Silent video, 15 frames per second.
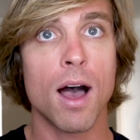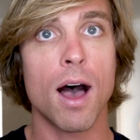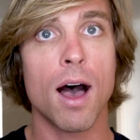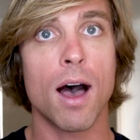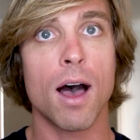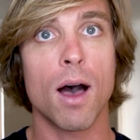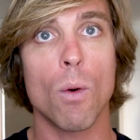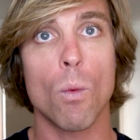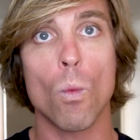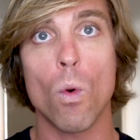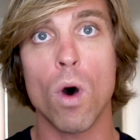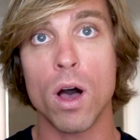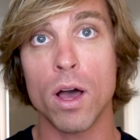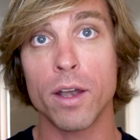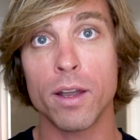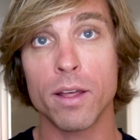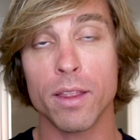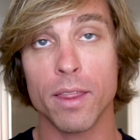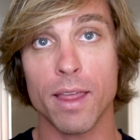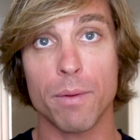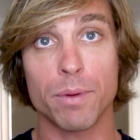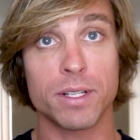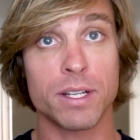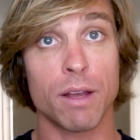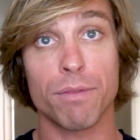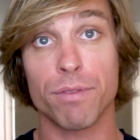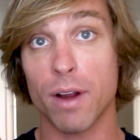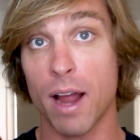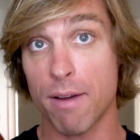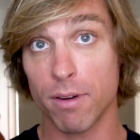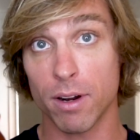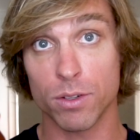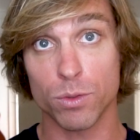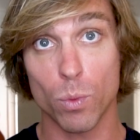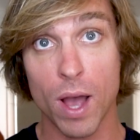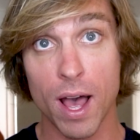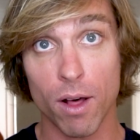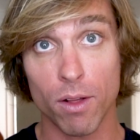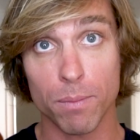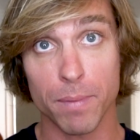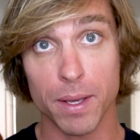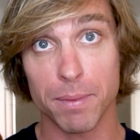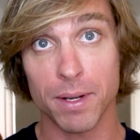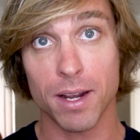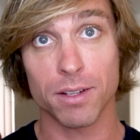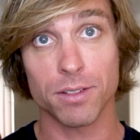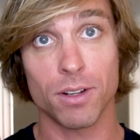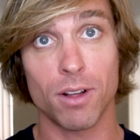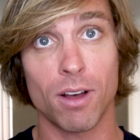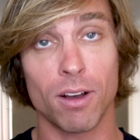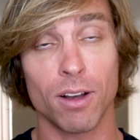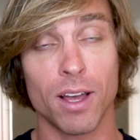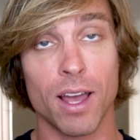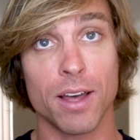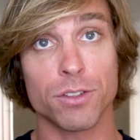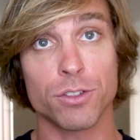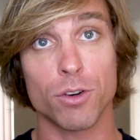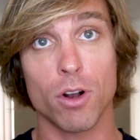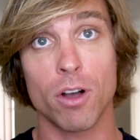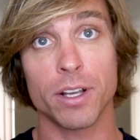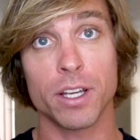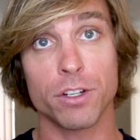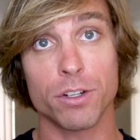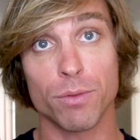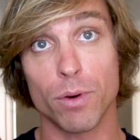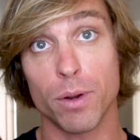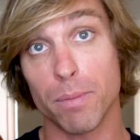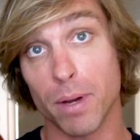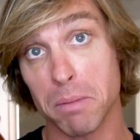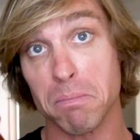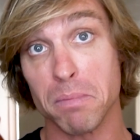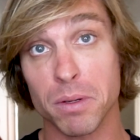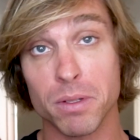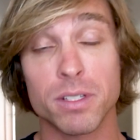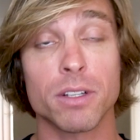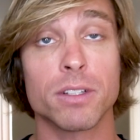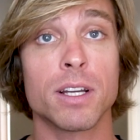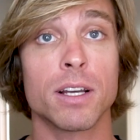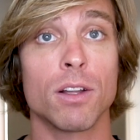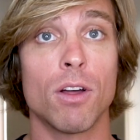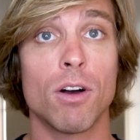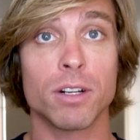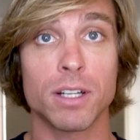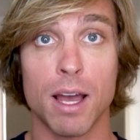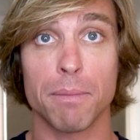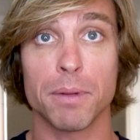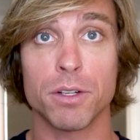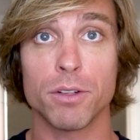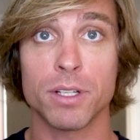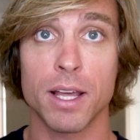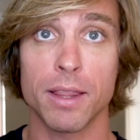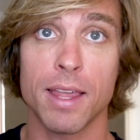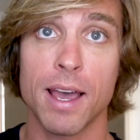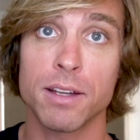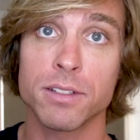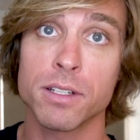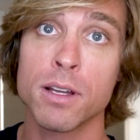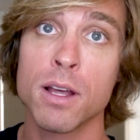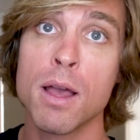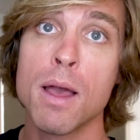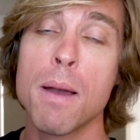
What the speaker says: One, that would take forever as well, maybe not as long as drawing each of one, but it would still take a long time to do 10,000.